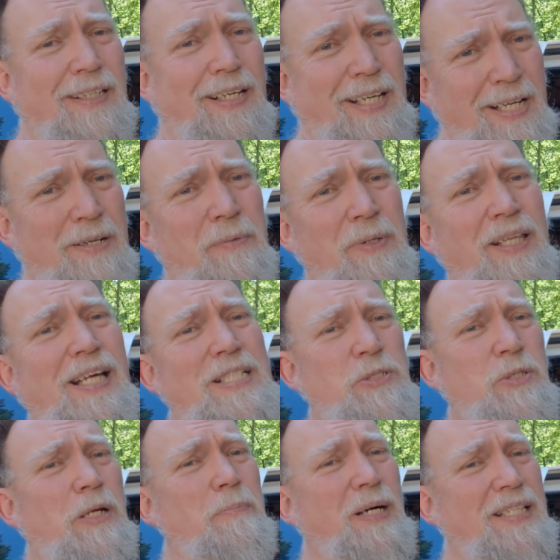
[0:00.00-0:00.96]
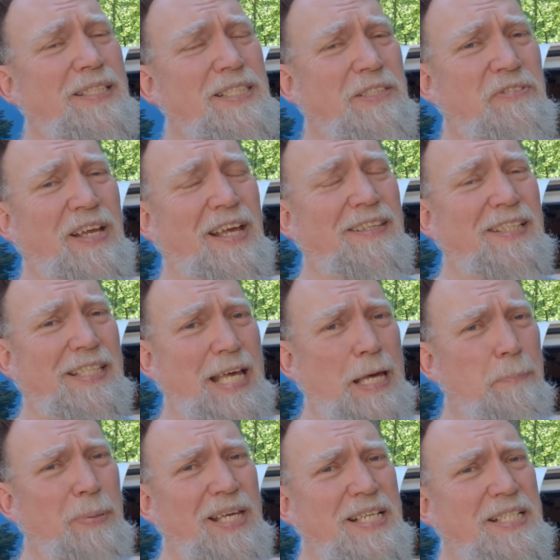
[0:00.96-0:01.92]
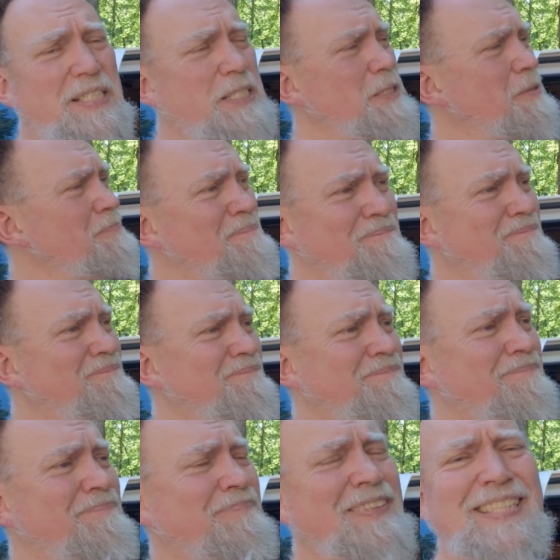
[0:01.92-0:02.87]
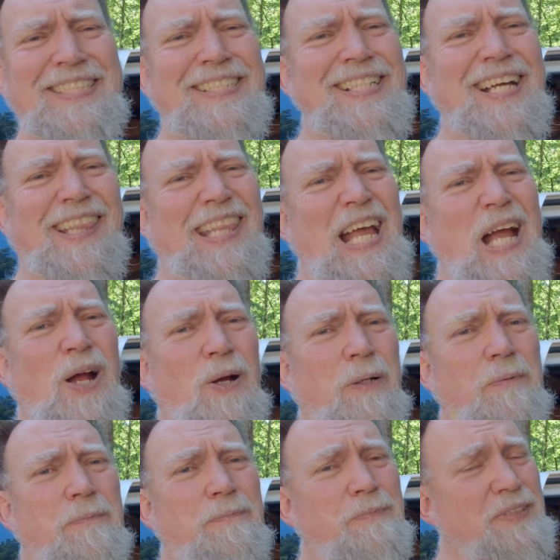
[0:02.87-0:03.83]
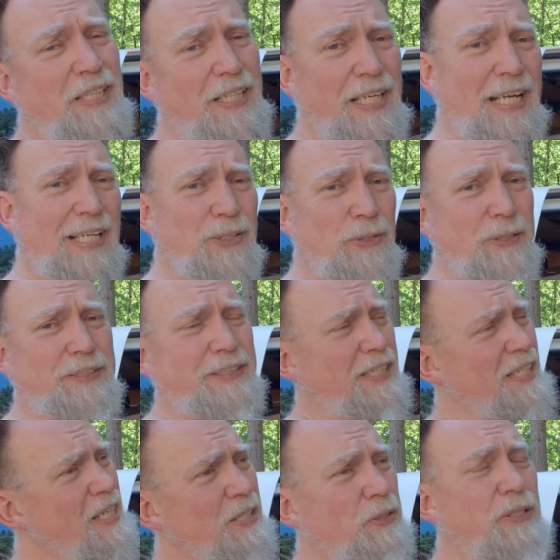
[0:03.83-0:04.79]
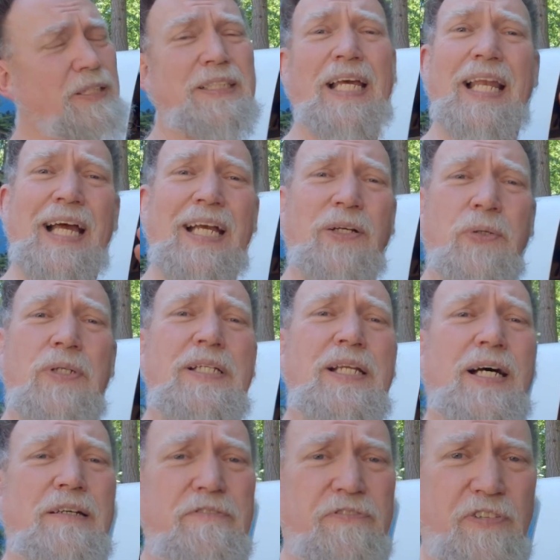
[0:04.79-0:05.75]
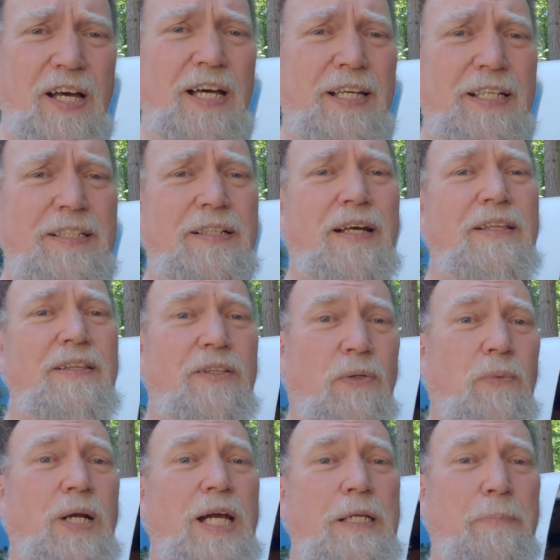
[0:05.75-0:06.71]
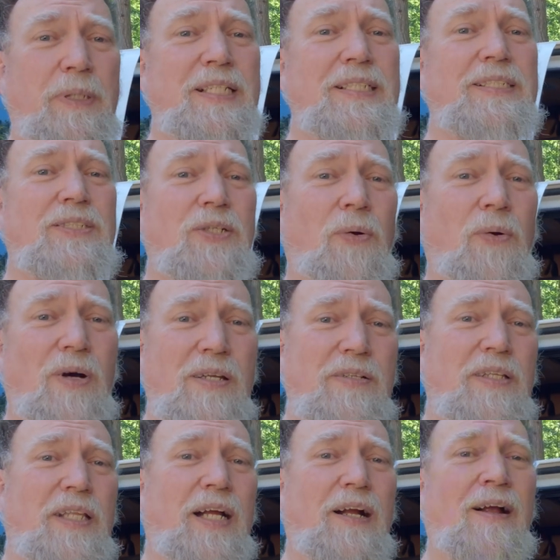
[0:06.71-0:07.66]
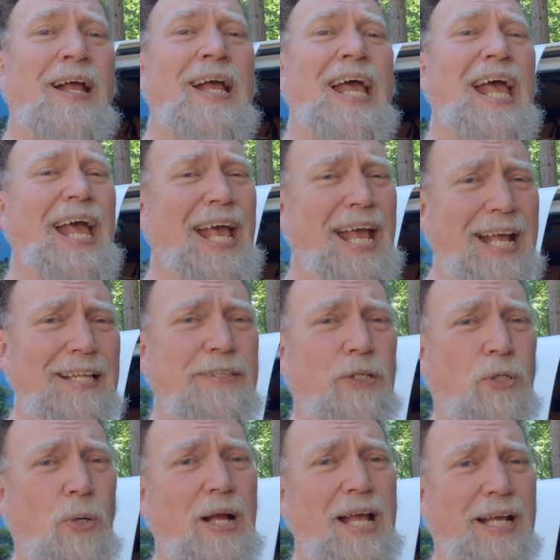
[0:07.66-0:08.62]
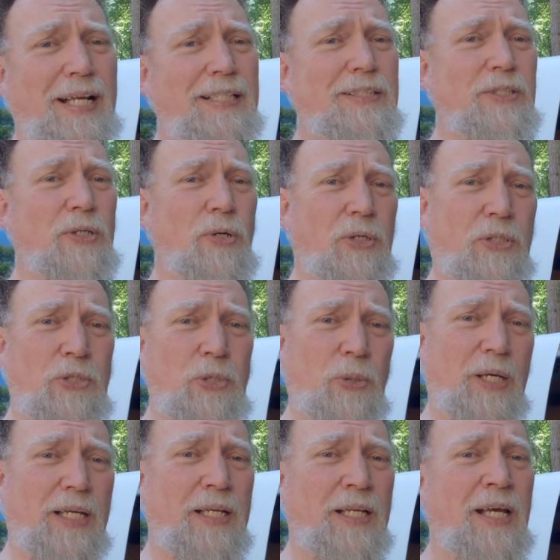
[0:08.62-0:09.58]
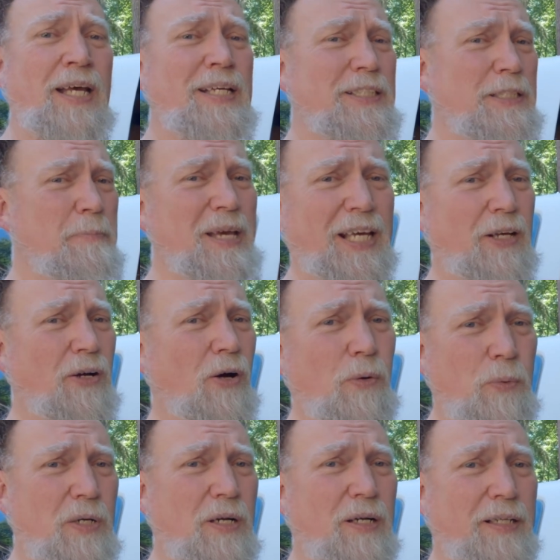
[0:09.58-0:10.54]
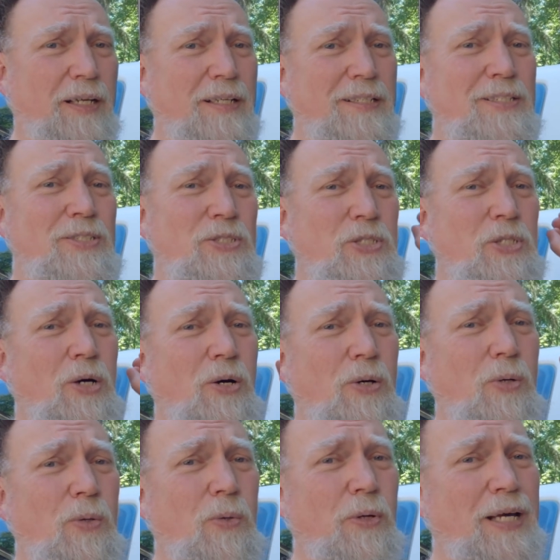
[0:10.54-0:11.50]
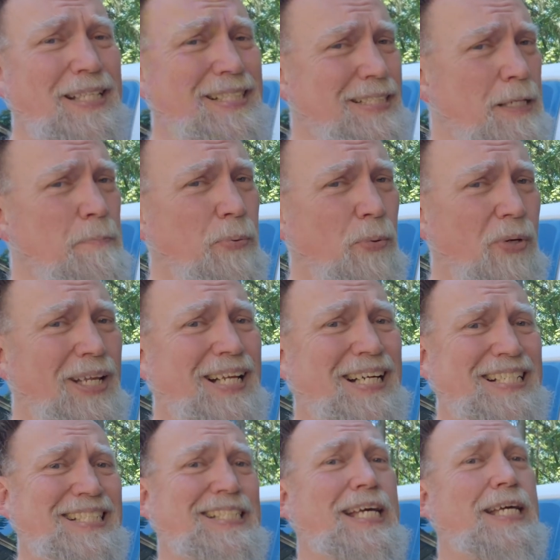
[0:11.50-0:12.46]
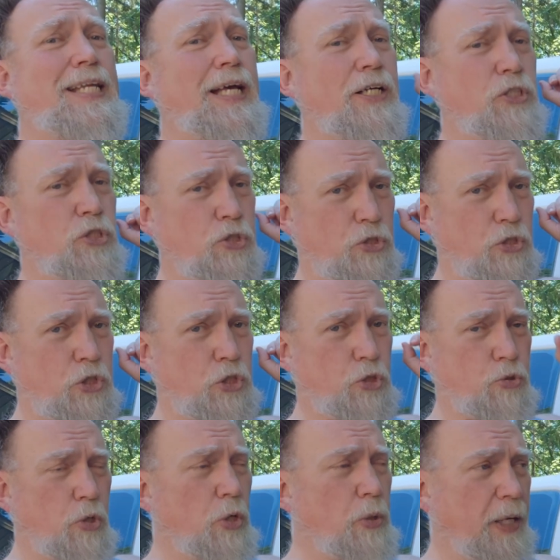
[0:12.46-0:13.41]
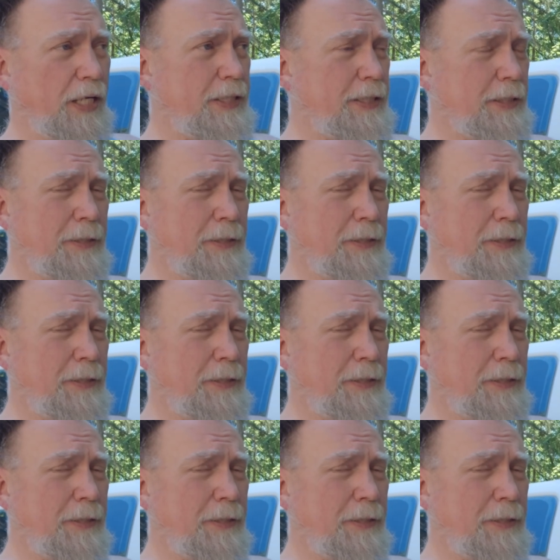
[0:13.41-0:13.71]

I didn't realize when I bought this van that that piece, it's not there. And I looked and I looked and I could not find the right piece to go under there and the crank to hook to it to make it all work. So at some point I said, screw it.